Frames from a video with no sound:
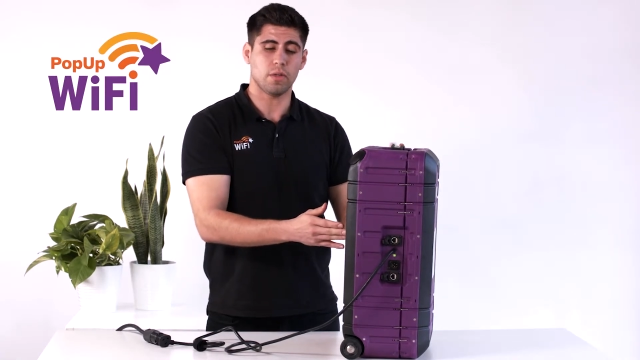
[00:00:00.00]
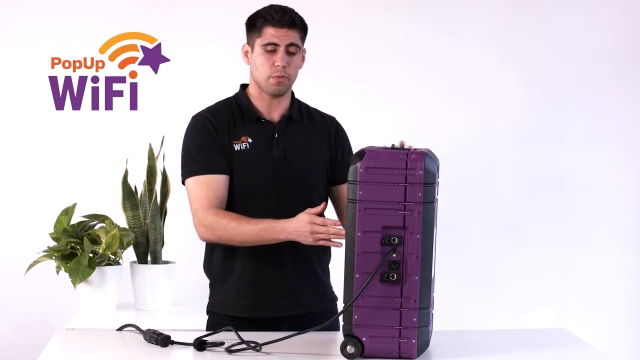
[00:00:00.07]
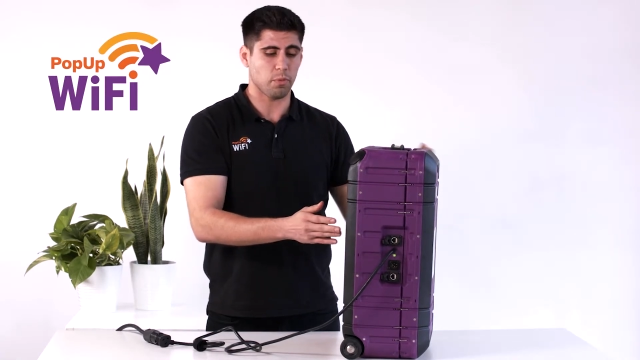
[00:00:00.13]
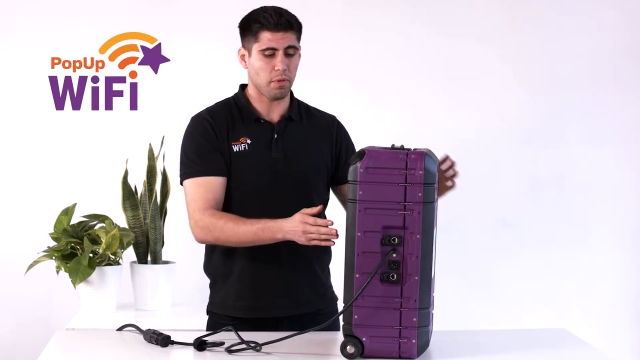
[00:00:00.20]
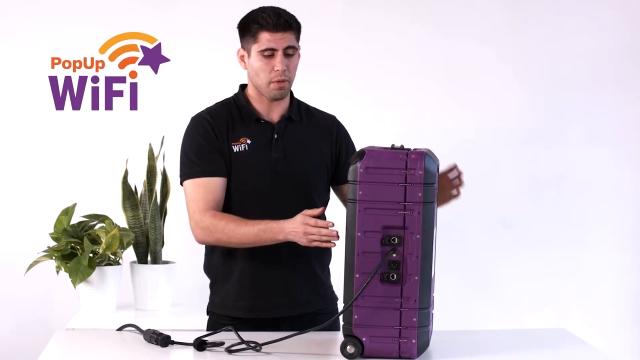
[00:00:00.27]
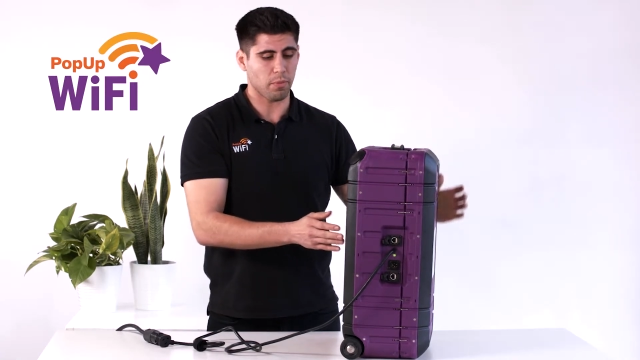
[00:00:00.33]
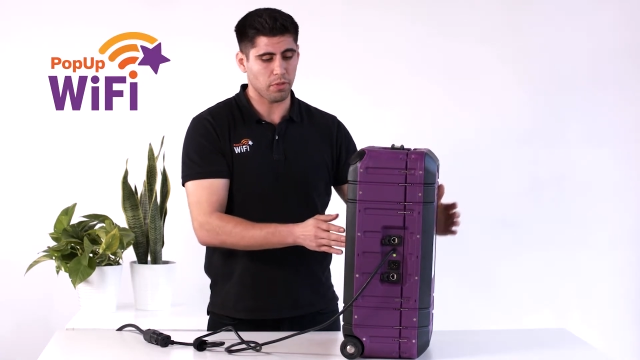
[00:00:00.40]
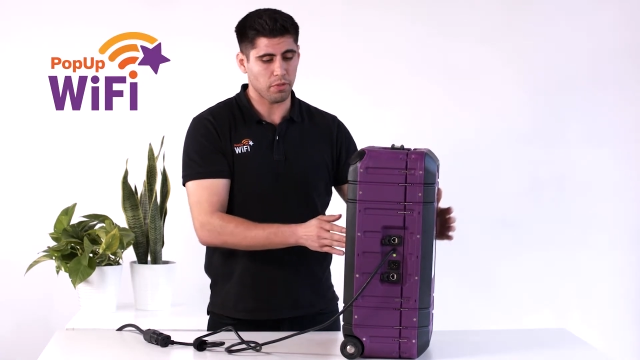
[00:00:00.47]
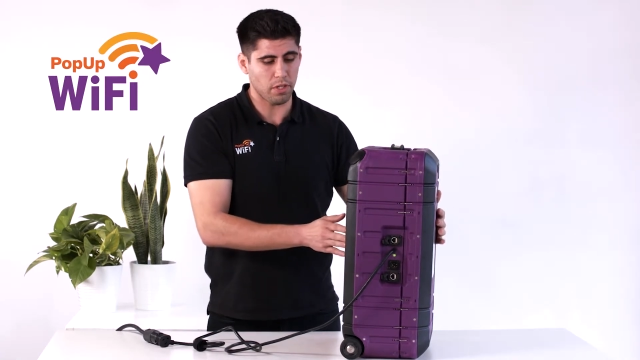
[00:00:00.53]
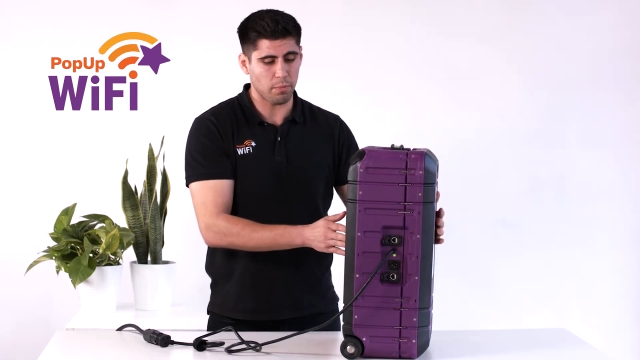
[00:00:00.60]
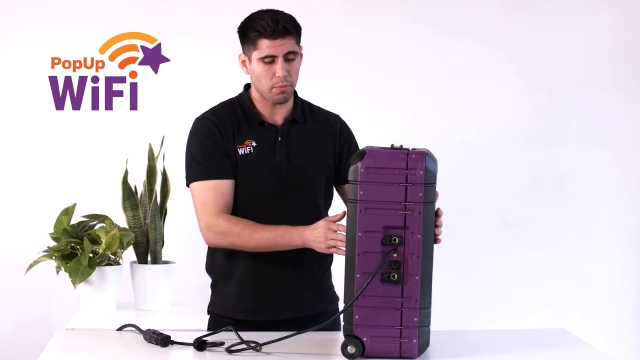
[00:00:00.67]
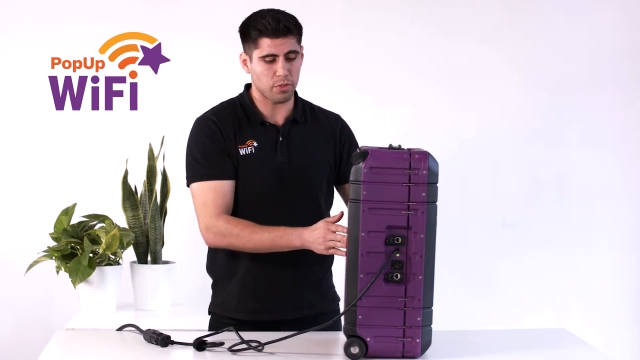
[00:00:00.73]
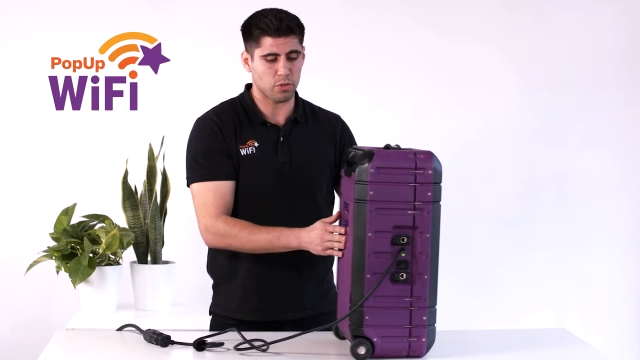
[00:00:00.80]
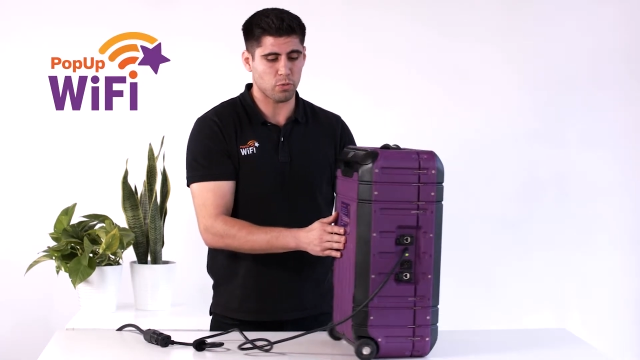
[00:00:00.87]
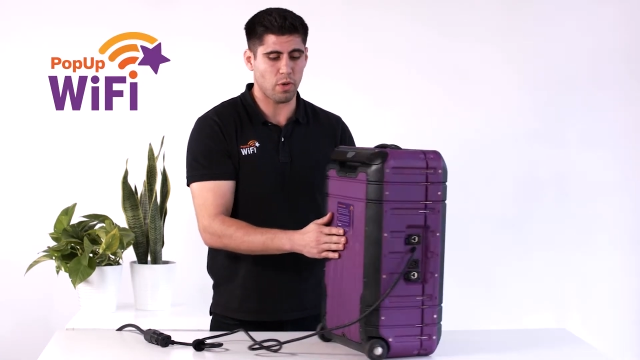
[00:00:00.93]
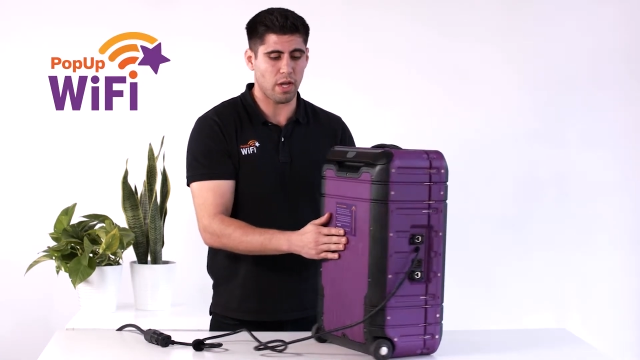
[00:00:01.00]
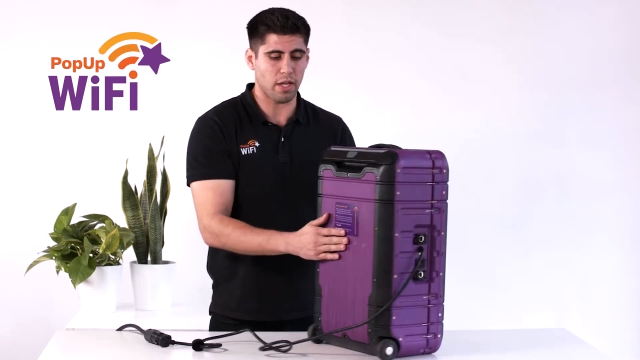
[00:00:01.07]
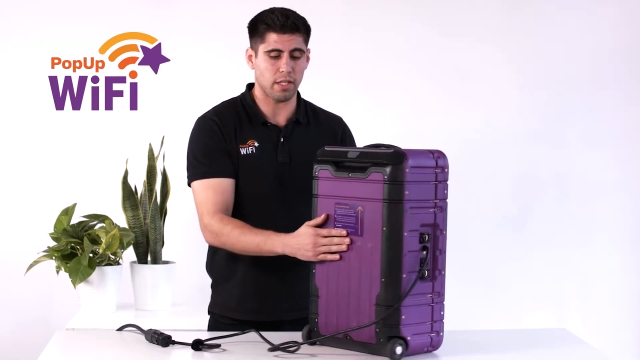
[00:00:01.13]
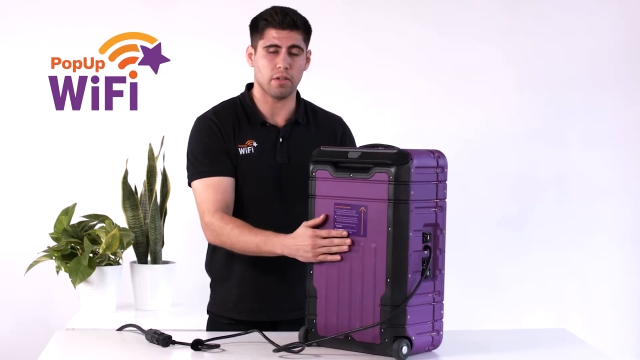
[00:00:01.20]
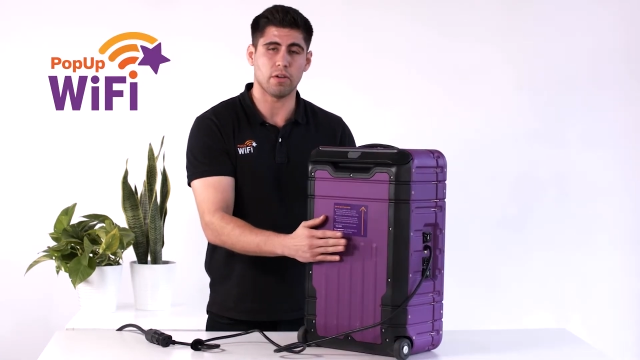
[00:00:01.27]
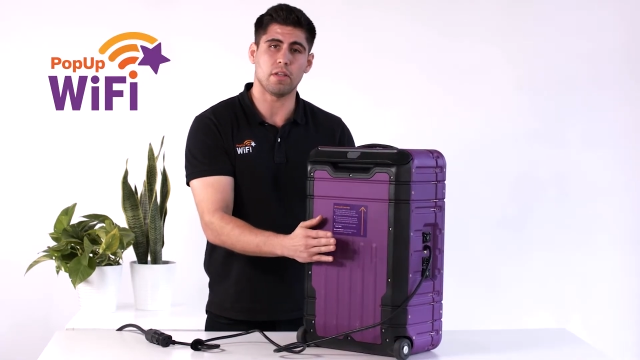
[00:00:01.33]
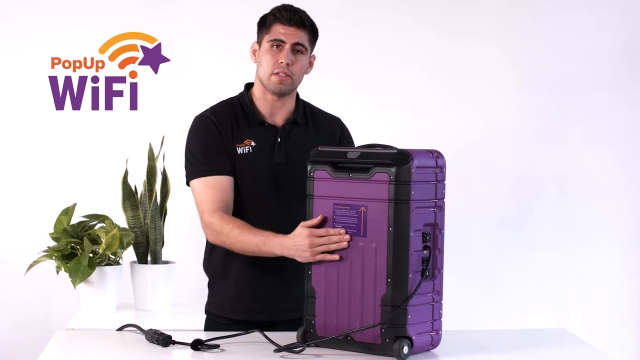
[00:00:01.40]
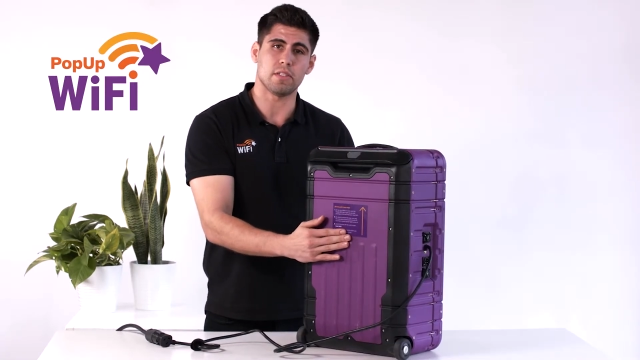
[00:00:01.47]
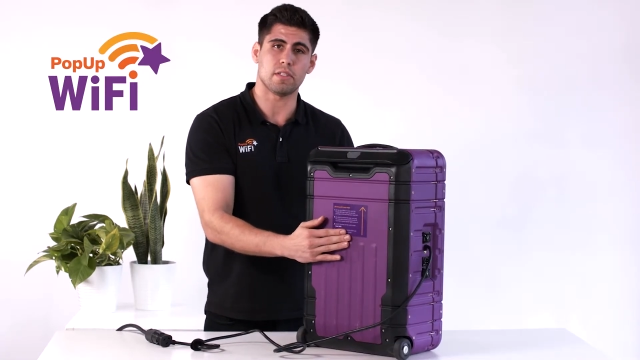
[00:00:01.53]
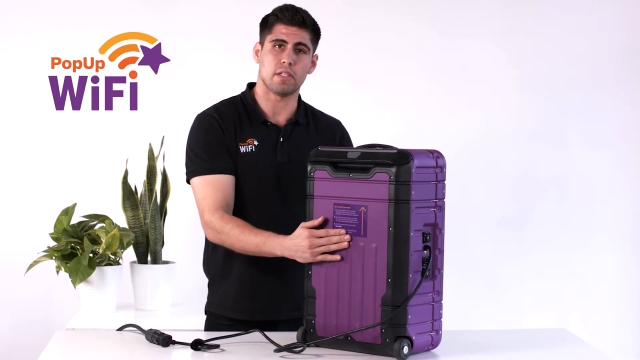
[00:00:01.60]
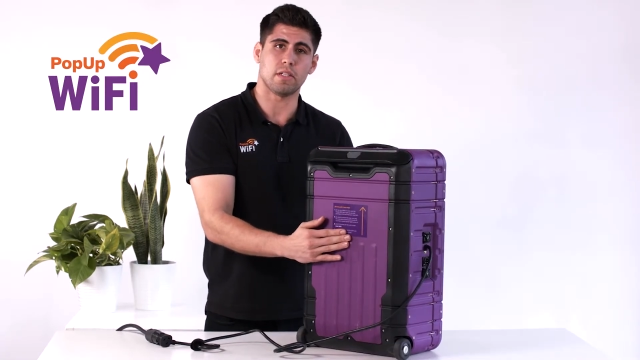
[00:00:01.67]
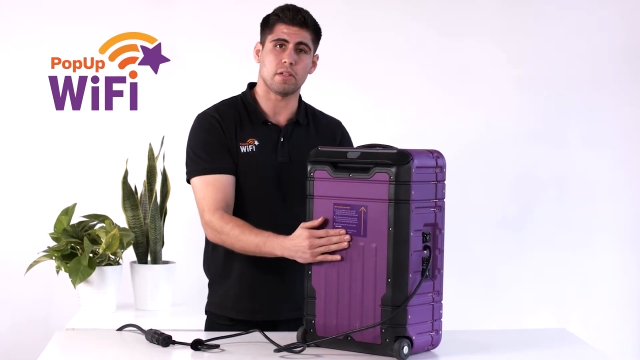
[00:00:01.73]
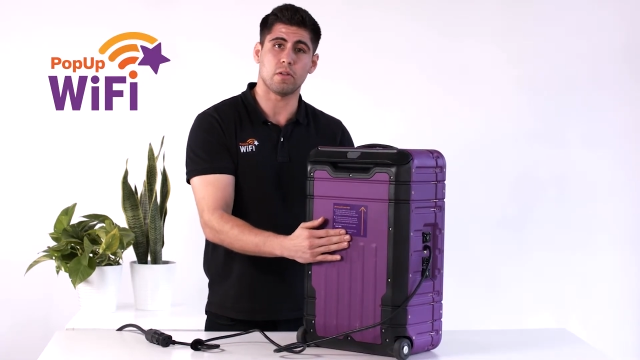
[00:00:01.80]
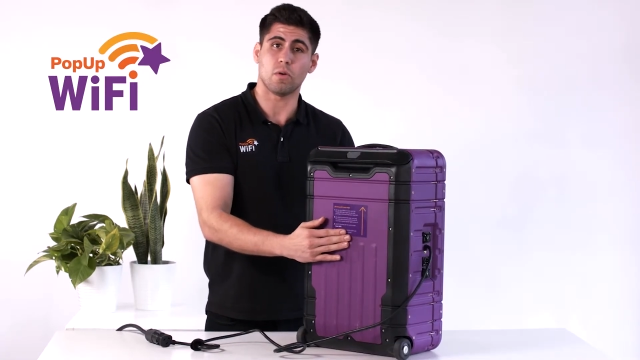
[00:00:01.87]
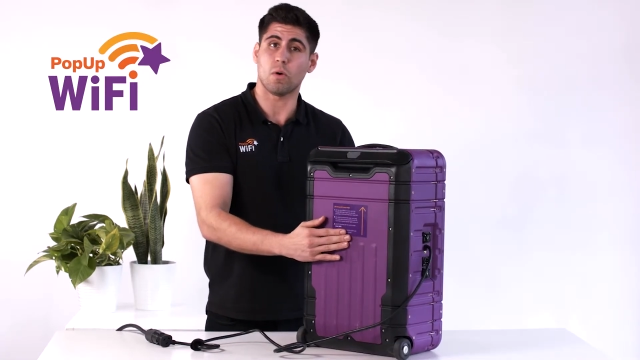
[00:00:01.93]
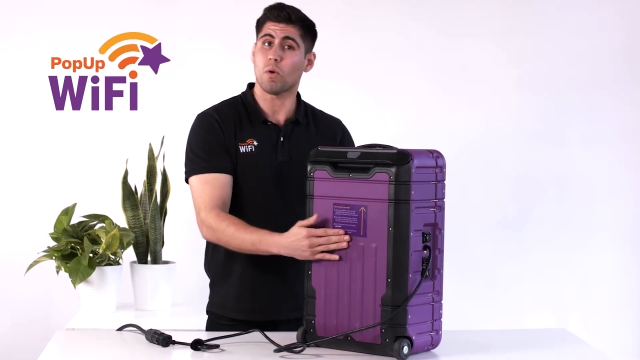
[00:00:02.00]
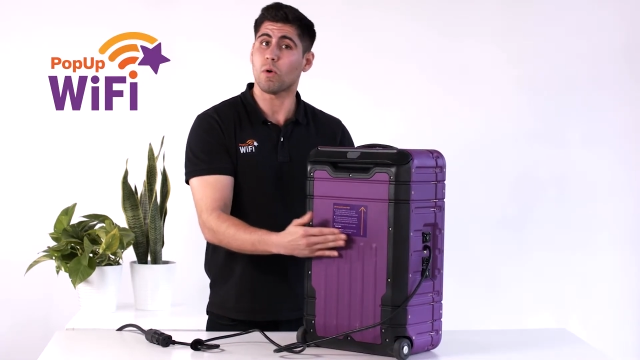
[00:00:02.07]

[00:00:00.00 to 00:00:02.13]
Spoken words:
and remember their numbers right here on the sticker